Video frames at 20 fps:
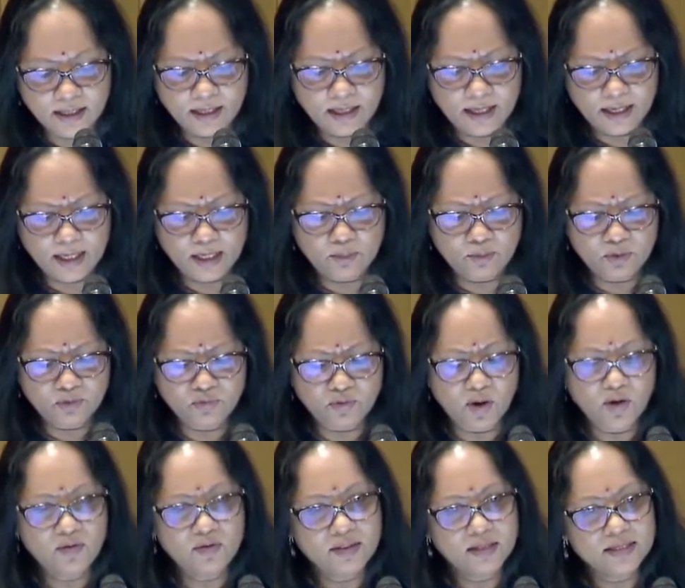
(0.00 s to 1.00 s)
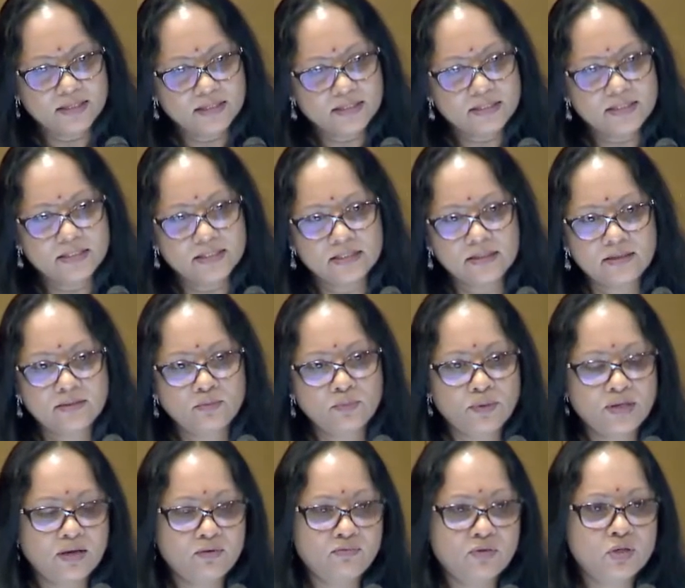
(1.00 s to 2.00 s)
And we found that
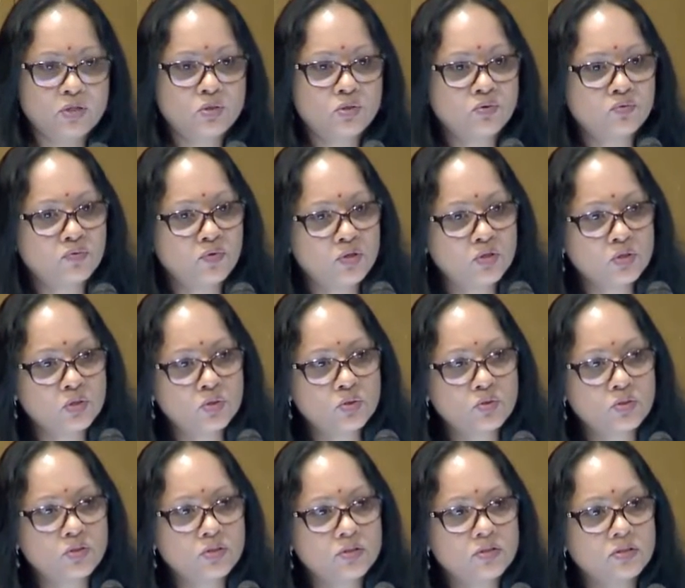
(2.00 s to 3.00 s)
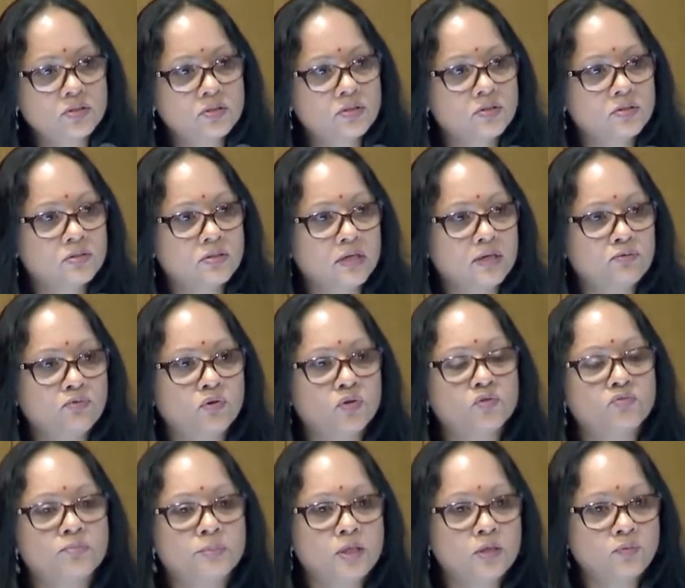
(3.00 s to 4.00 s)
where face-to-face students'
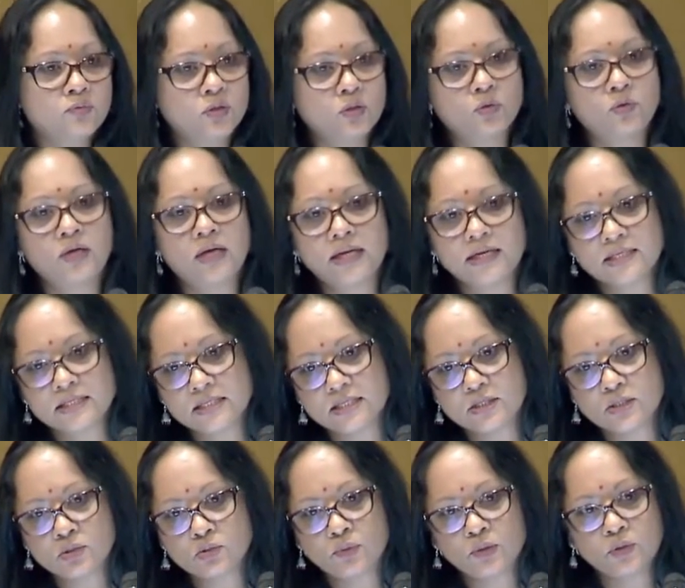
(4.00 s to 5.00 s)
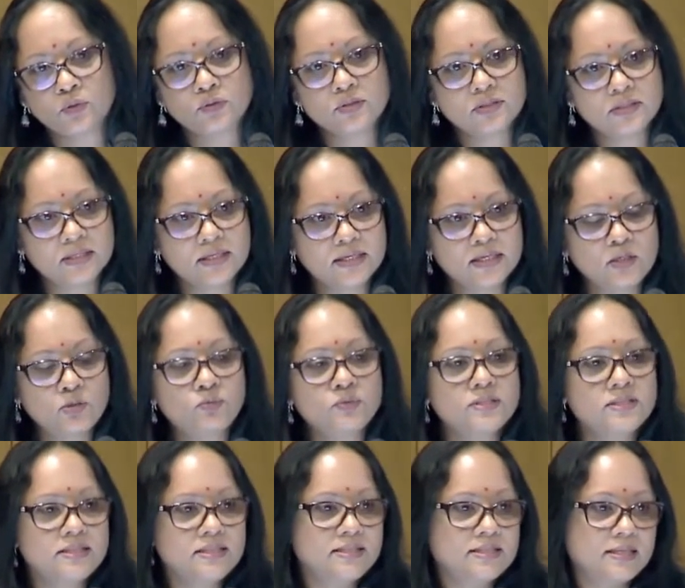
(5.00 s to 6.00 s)
involvement with online tests were concerned, it was
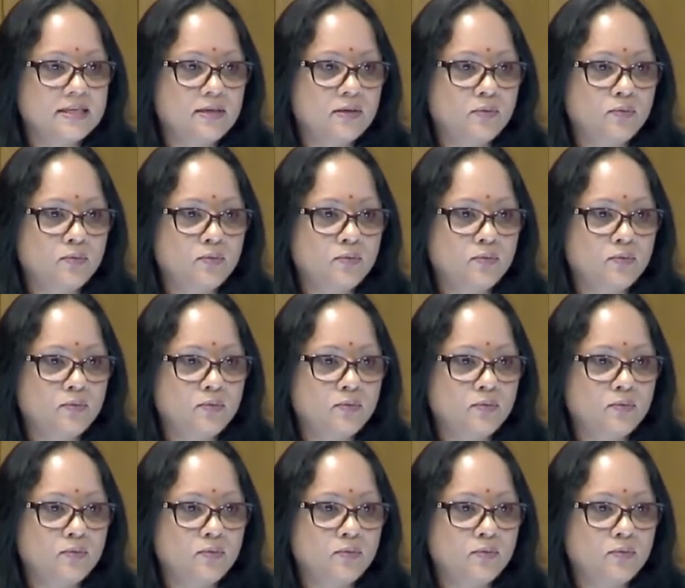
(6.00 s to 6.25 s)
easy.